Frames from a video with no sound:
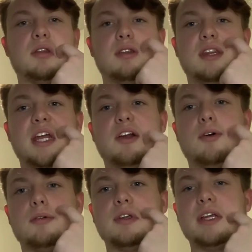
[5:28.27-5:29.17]
they
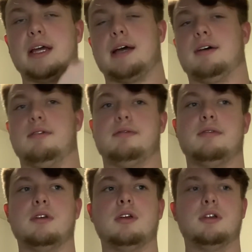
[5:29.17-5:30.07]
don't really have
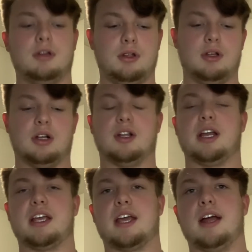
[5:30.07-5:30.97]
a lot
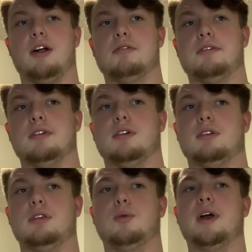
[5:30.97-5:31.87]
of care for
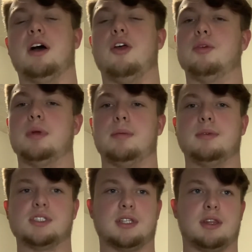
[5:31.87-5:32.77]
the way other
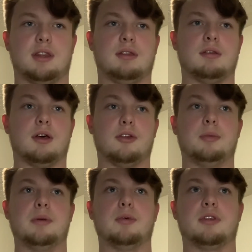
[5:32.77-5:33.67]
people
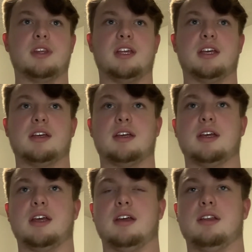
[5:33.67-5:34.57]
think
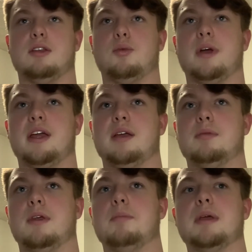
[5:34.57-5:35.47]
and the way
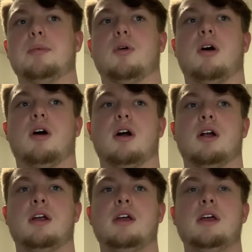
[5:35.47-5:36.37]
that people
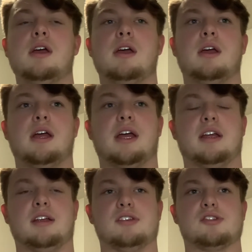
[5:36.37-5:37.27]
are.
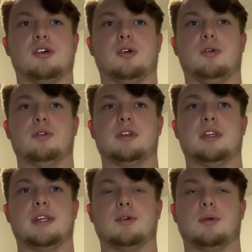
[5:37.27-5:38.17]
And so
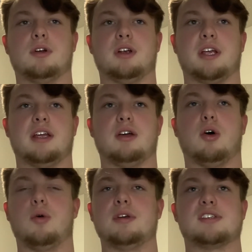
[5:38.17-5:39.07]
there were
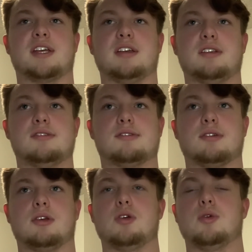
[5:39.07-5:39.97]
always kids
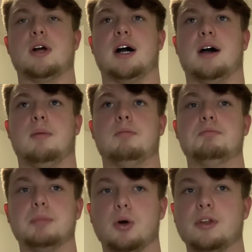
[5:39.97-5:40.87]
who got
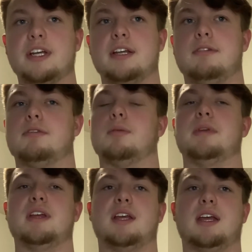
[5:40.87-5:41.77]
bullied for
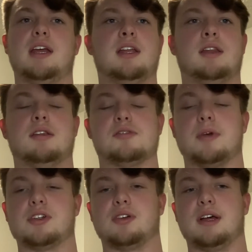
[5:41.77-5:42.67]
being in the
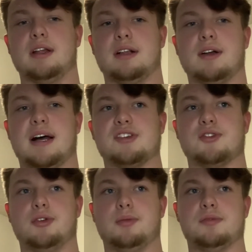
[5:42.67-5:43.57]
special ed
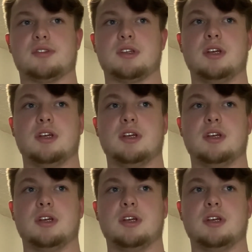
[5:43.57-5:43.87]
classrooms.